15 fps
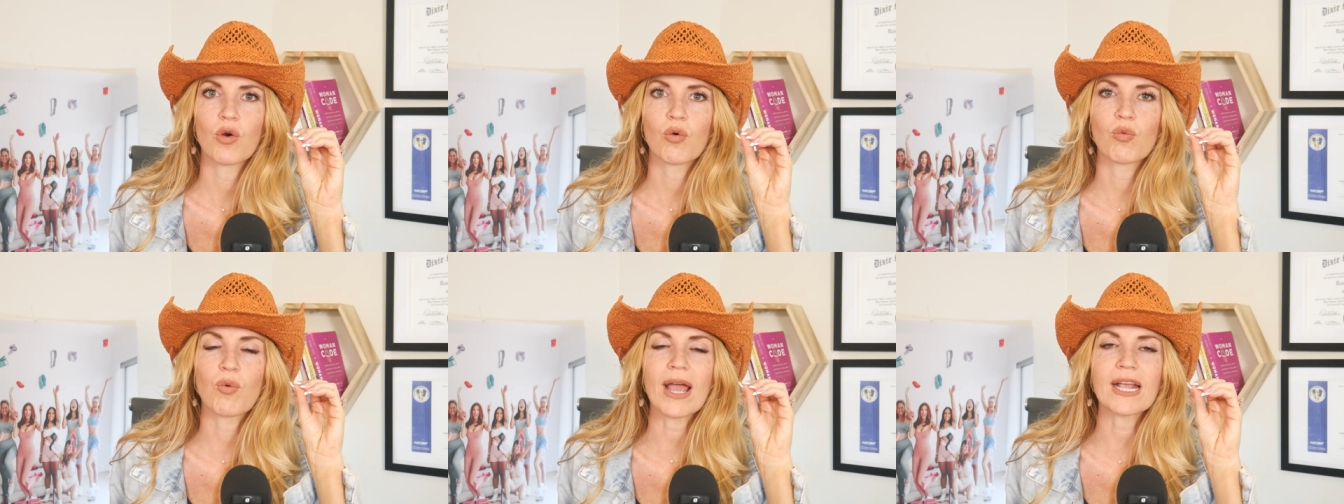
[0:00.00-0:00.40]

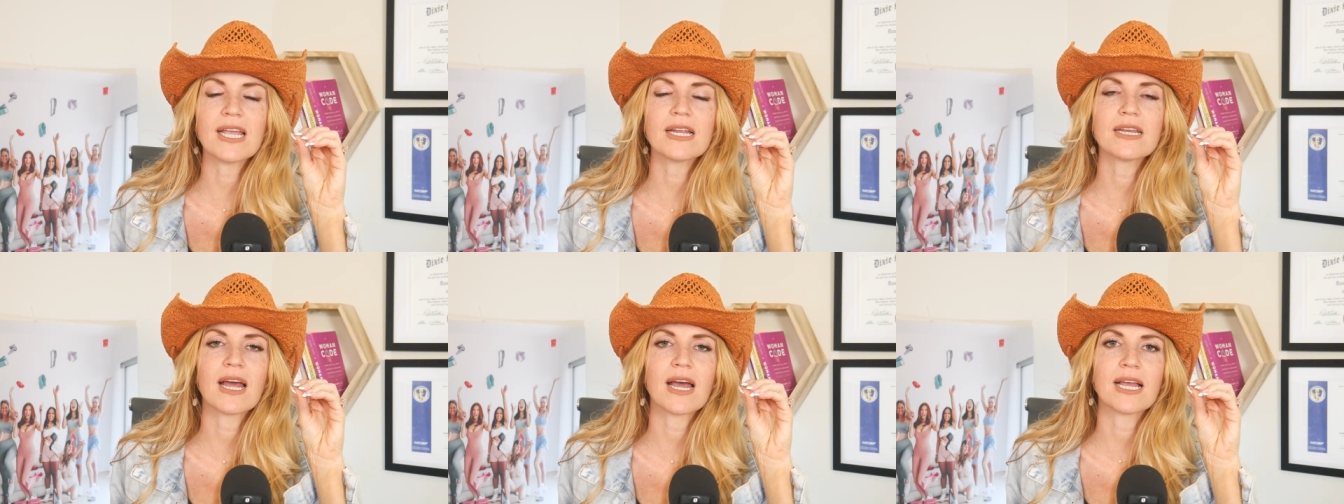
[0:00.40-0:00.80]

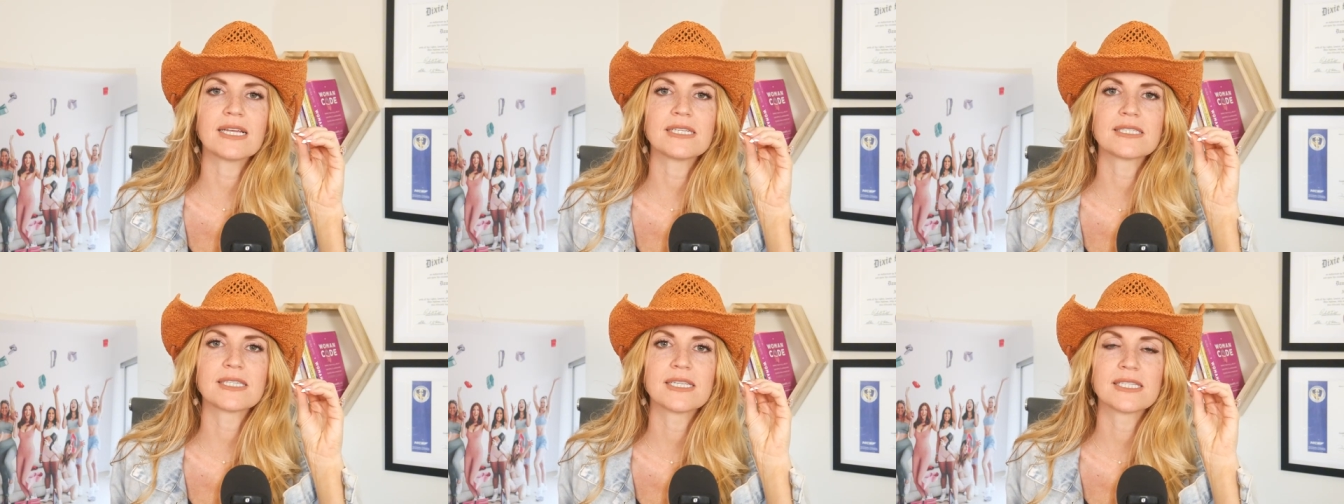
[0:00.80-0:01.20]

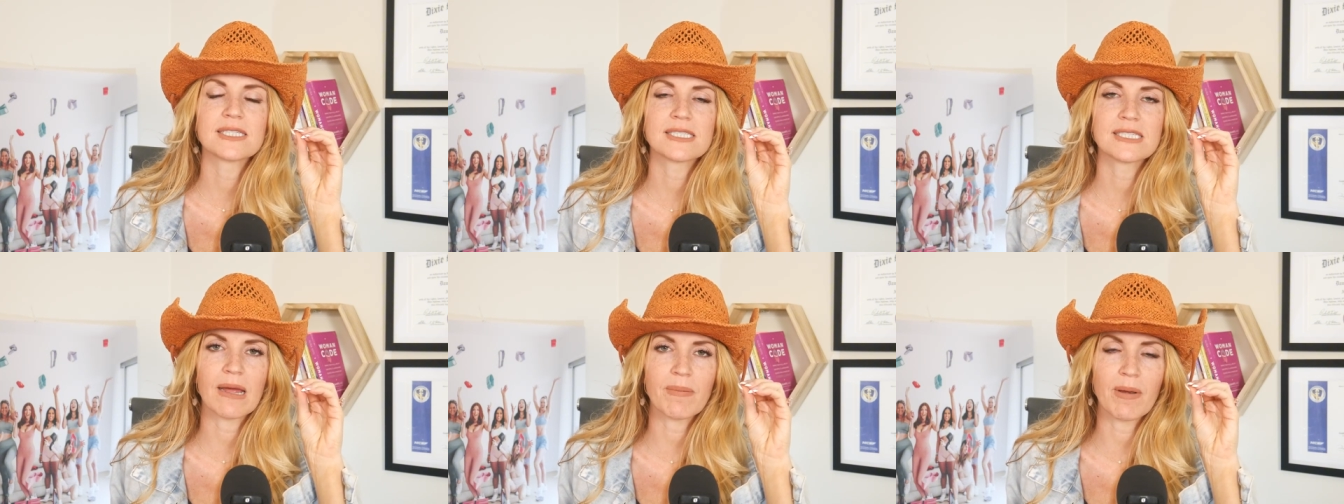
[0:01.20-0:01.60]
recognize
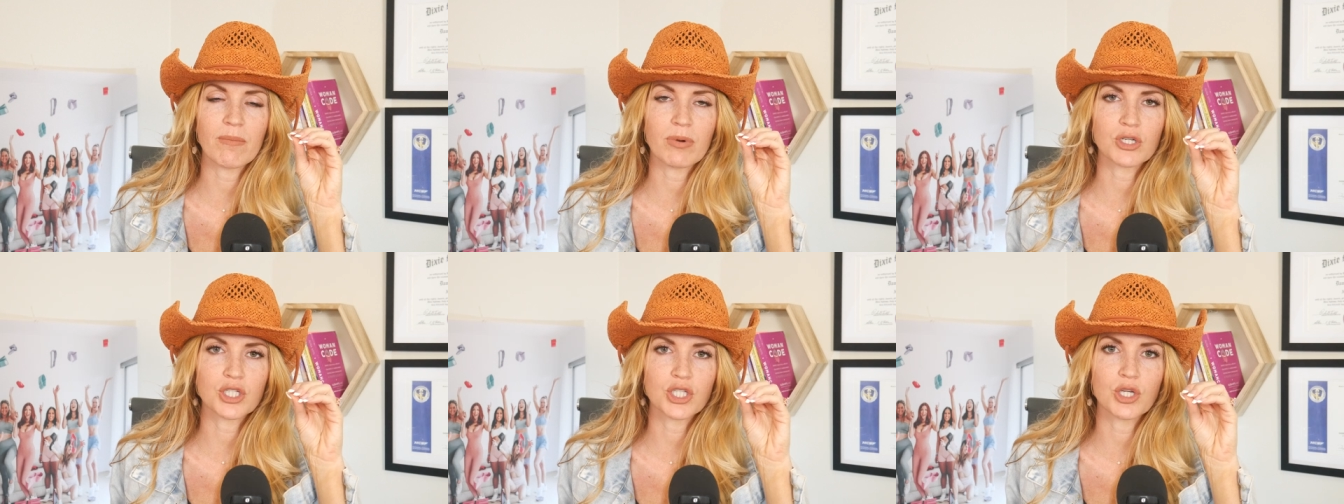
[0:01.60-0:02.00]
step
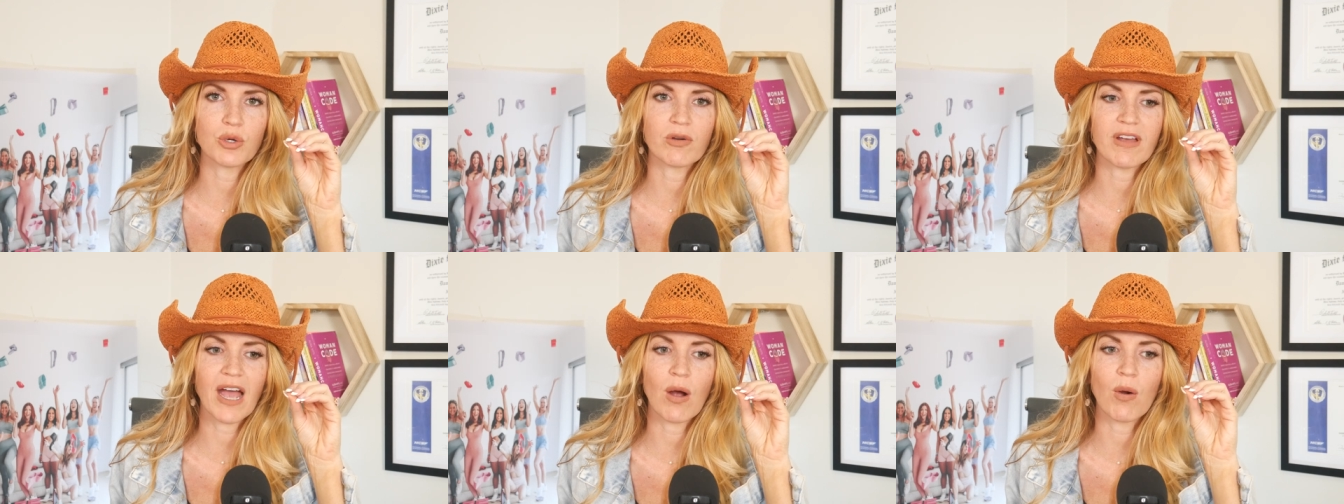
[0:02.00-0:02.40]
number
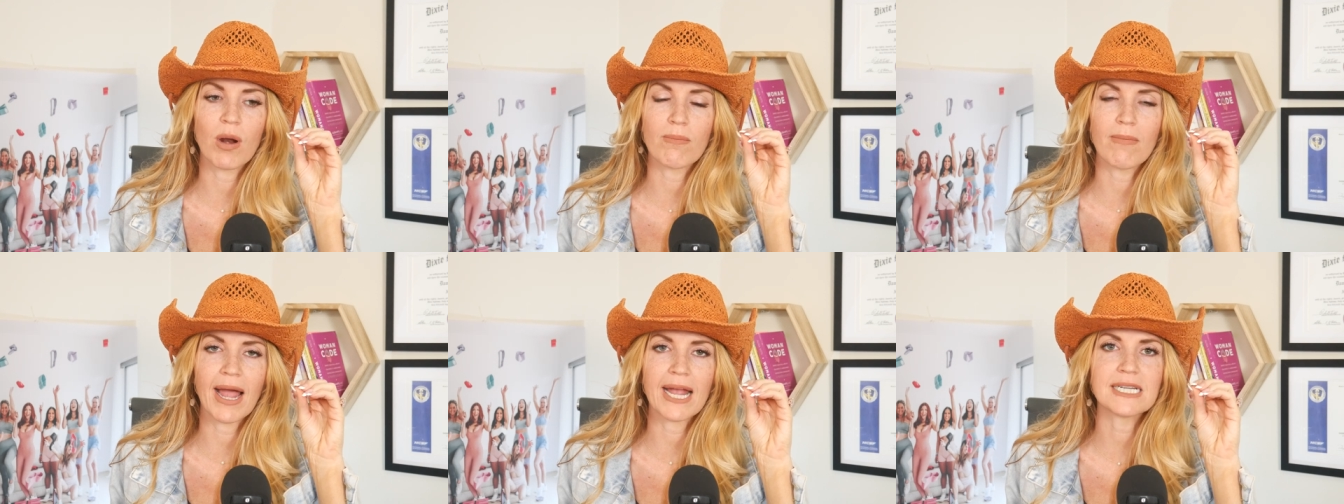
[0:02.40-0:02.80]
two of how
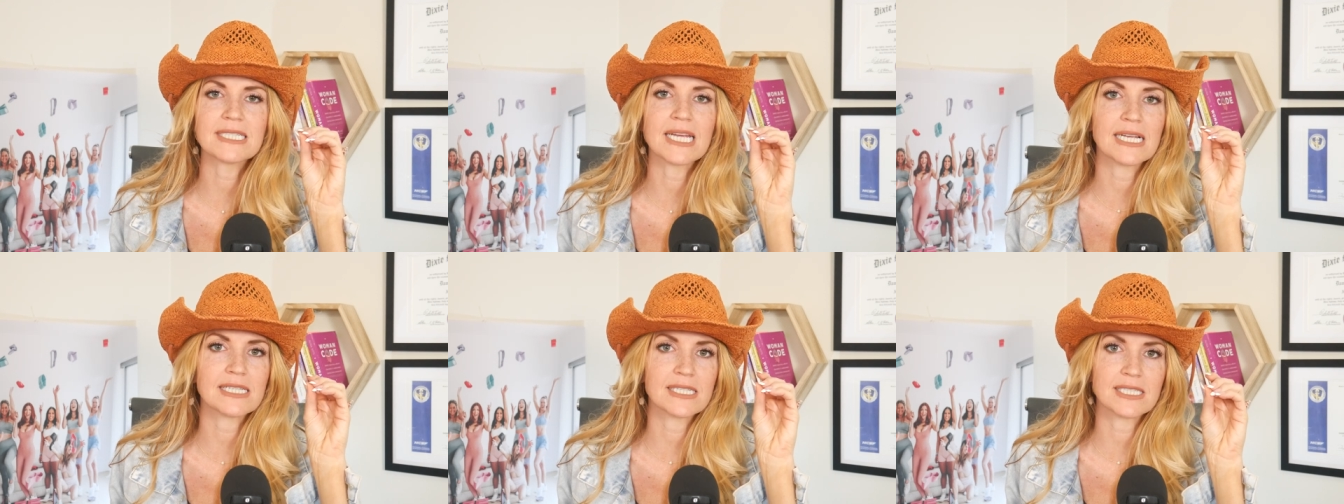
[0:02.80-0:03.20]
our mind
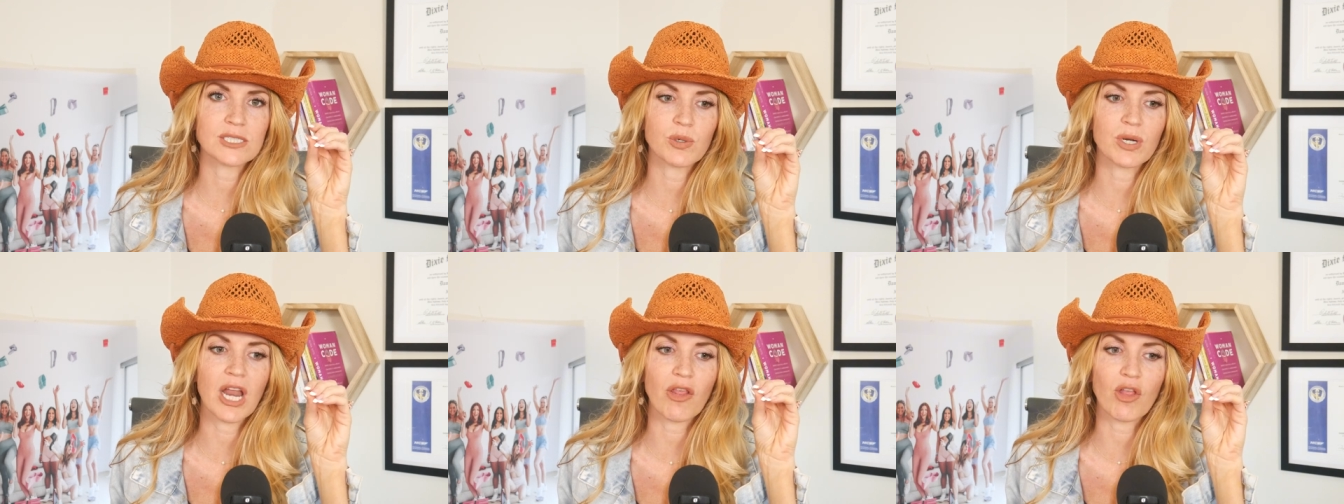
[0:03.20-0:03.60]
takes us
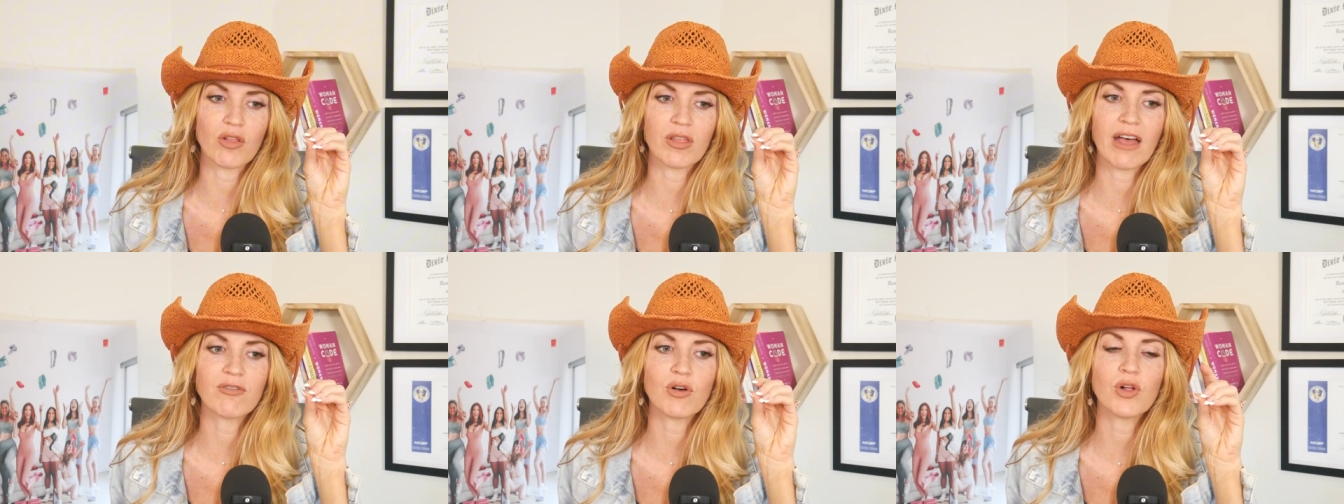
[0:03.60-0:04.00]
to another
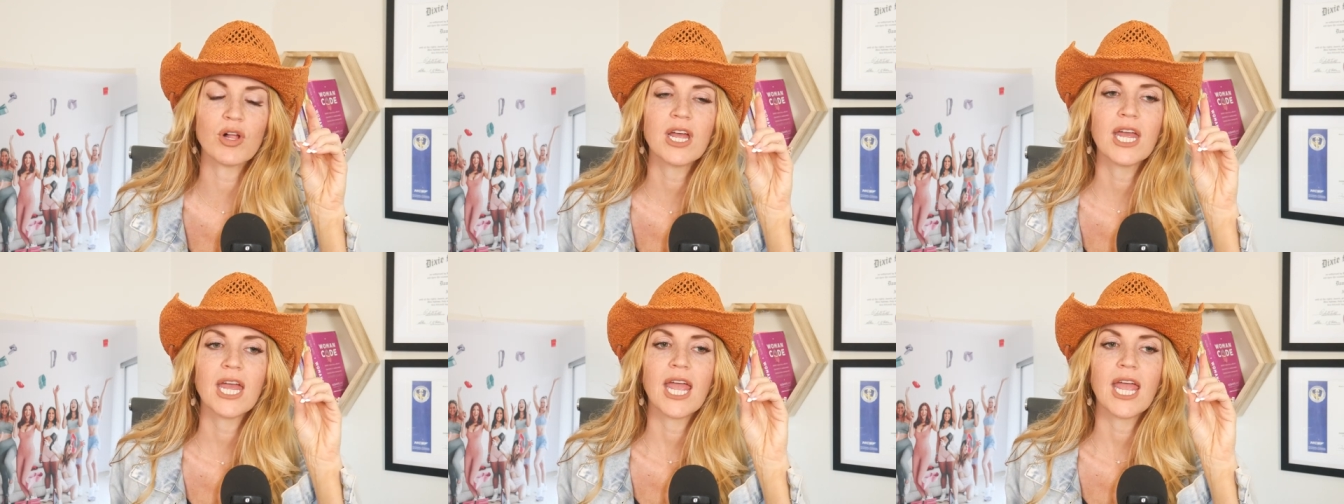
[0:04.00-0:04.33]
level,